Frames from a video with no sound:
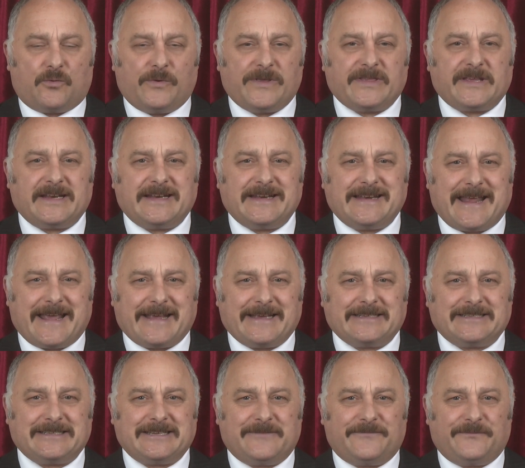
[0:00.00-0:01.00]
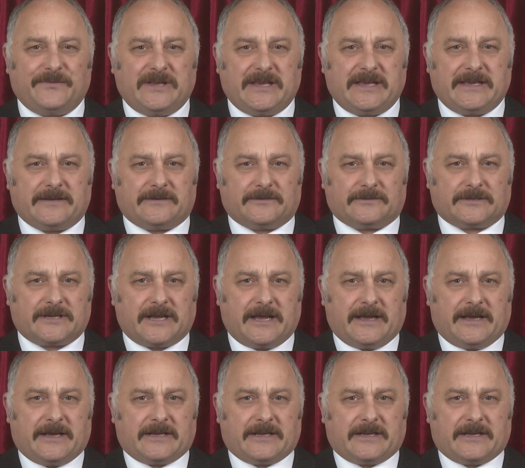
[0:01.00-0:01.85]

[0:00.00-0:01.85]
with a negative yield,